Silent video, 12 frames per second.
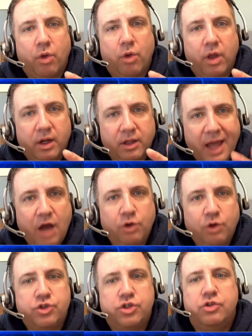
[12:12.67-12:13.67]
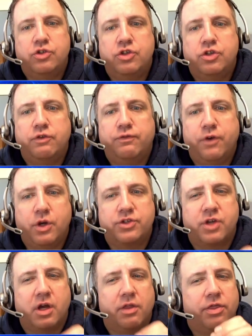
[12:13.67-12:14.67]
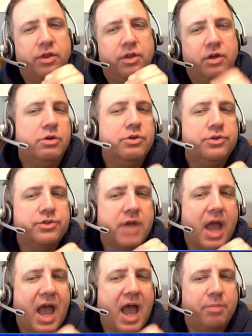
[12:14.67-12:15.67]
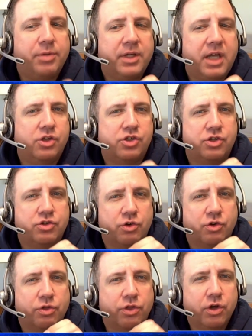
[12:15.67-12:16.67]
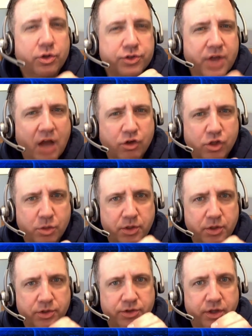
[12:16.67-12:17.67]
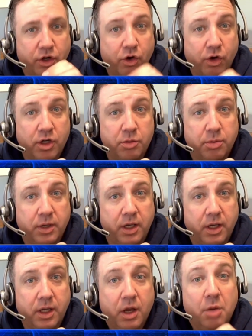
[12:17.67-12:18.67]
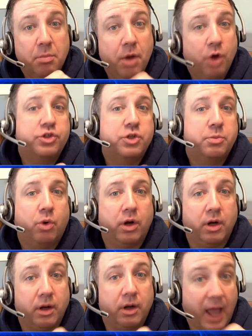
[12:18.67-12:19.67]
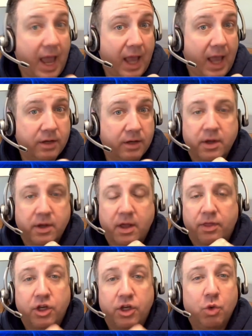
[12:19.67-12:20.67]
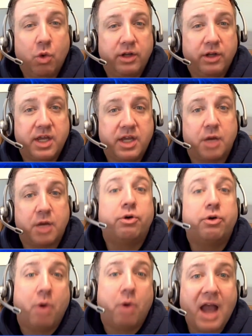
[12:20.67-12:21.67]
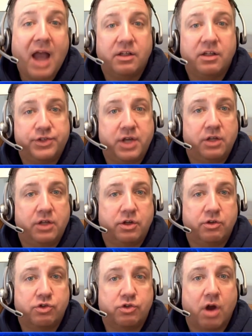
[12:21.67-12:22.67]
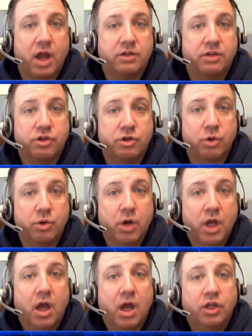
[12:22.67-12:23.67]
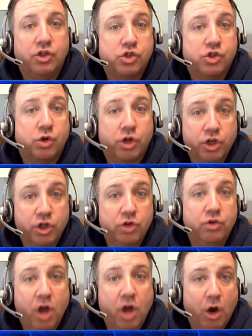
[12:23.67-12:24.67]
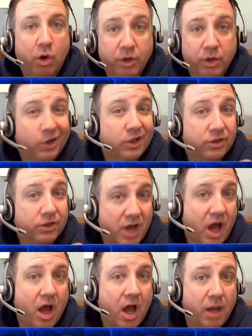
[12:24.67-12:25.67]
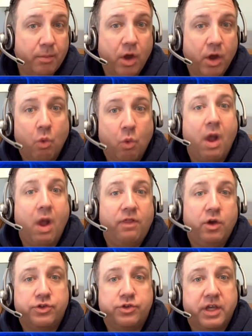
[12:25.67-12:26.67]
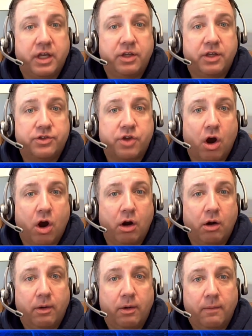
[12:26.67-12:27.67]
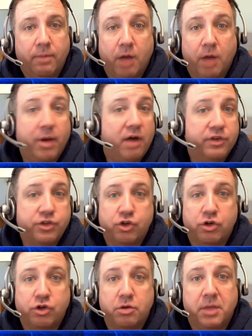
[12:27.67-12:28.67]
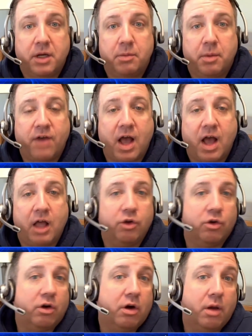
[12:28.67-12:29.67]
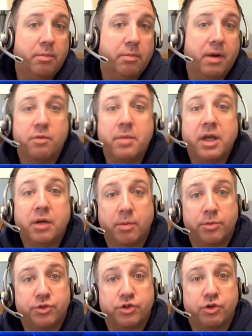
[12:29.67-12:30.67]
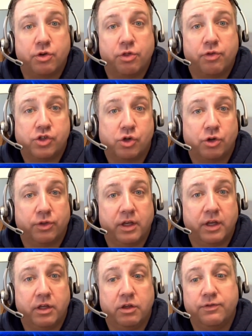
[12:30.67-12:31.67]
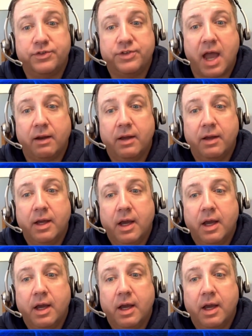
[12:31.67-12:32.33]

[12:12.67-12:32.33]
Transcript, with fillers: it allows you to focus on those applications or those attributes that are going to be most important, and that you want to take a proactive stance on trying to ensure you know in real time when those things are above a certain minimum value or above a minimum certain threshold that you've set.